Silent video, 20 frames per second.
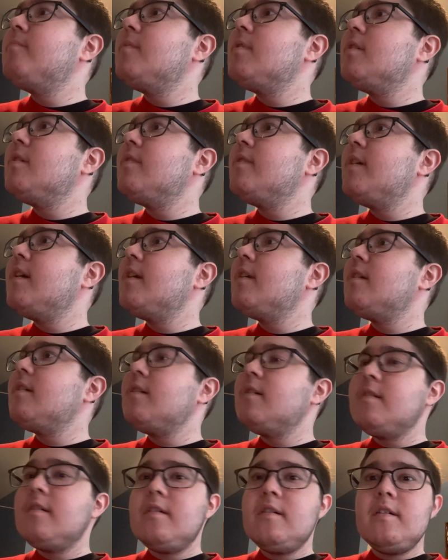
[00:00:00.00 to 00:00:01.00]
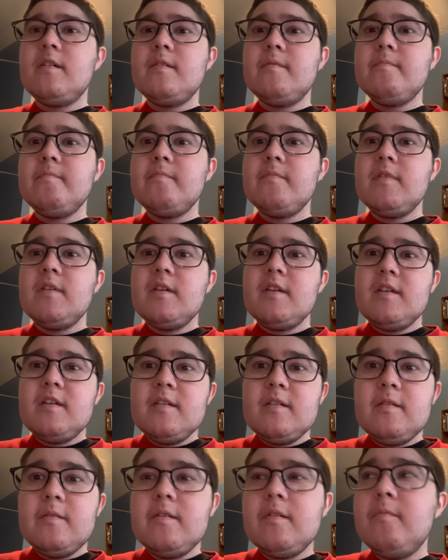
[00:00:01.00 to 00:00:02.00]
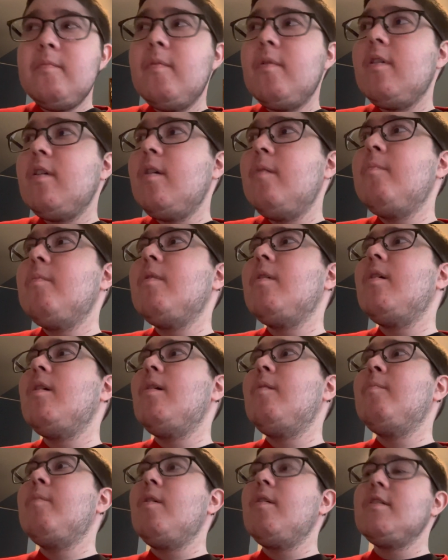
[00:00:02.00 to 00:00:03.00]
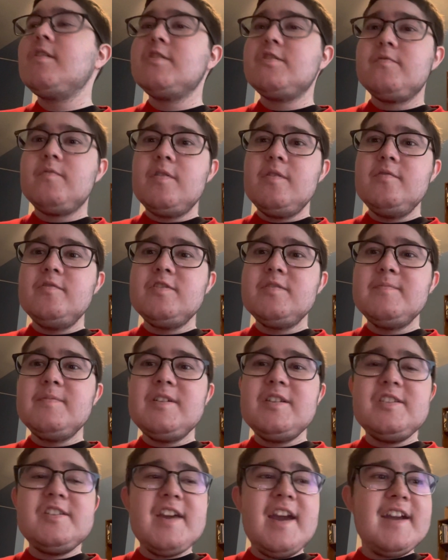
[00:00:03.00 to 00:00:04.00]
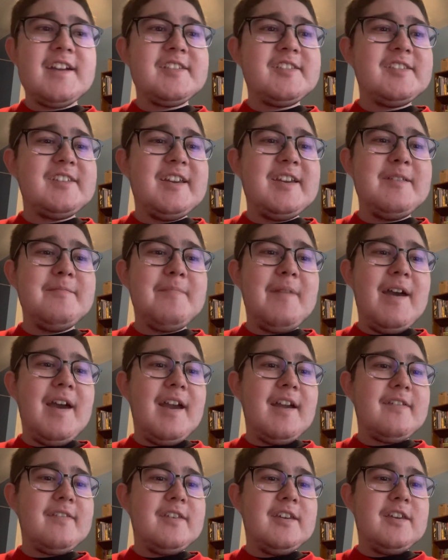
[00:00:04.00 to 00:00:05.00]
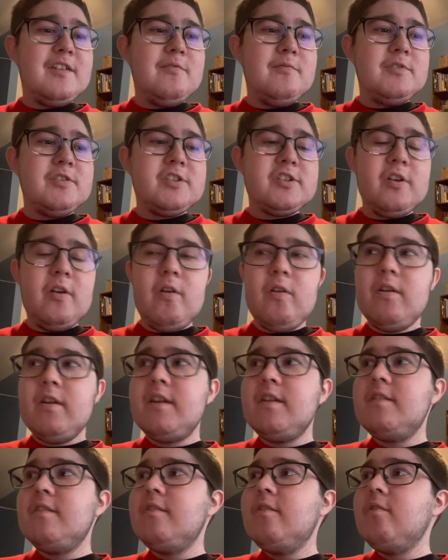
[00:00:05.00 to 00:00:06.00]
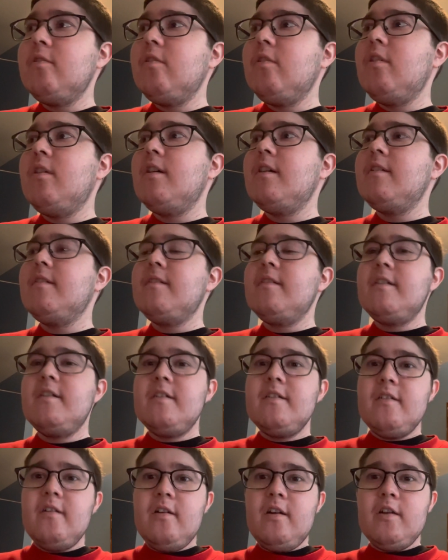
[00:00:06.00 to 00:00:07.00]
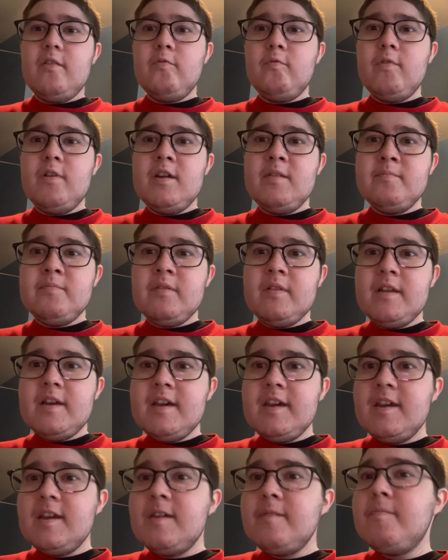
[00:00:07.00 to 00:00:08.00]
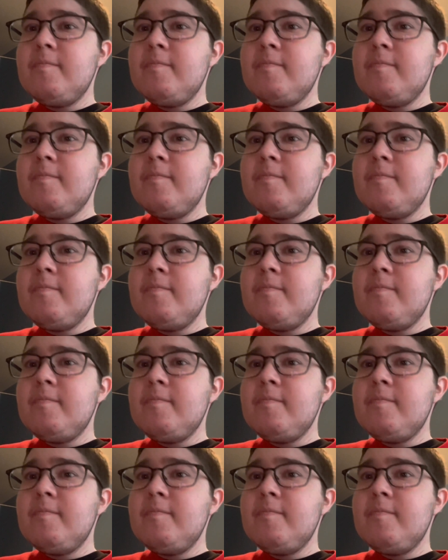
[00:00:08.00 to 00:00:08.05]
uh, that uh, um, Marcus Rosemy-Jacksaint back. I think he was targeted on on one play,